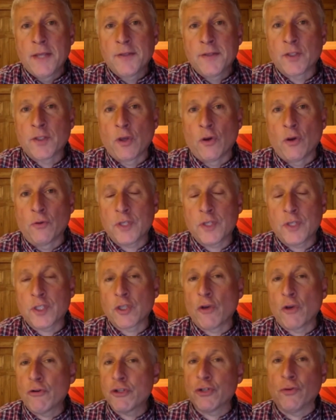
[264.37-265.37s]
So
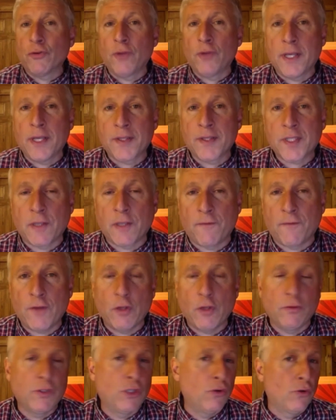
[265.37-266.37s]
socialists, if
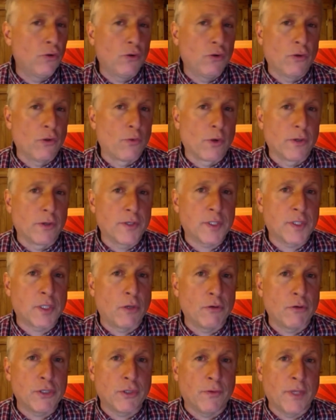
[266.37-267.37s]
you Google the word
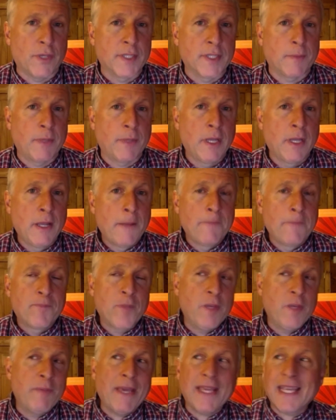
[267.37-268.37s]
socialism,
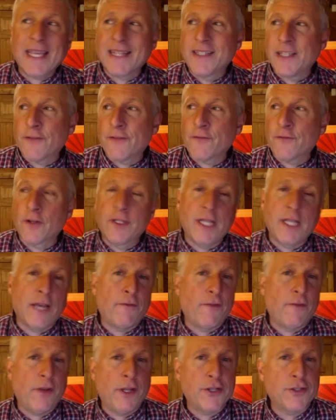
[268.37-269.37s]
you may get different
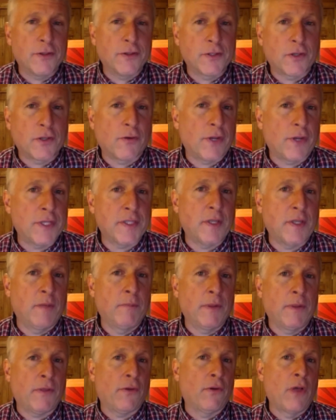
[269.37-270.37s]
definitions,
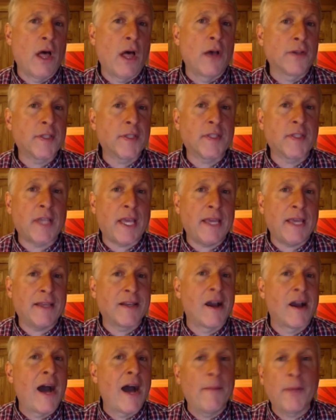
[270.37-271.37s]
Kristan, but they'll all say
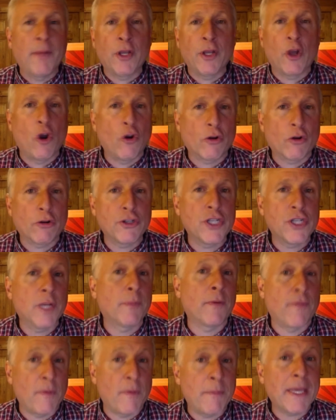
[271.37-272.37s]
common
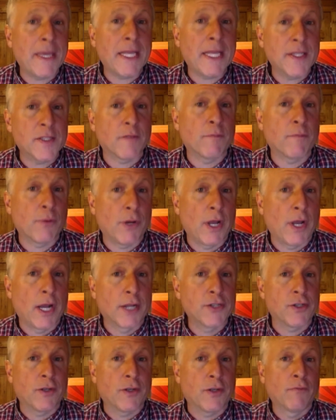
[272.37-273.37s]
ownership of the means of
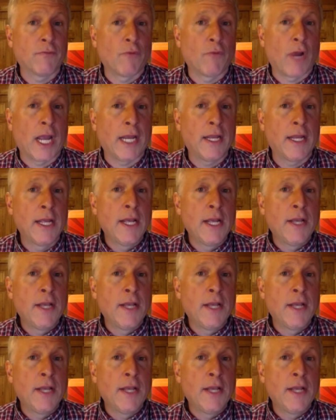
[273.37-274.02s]
production, right?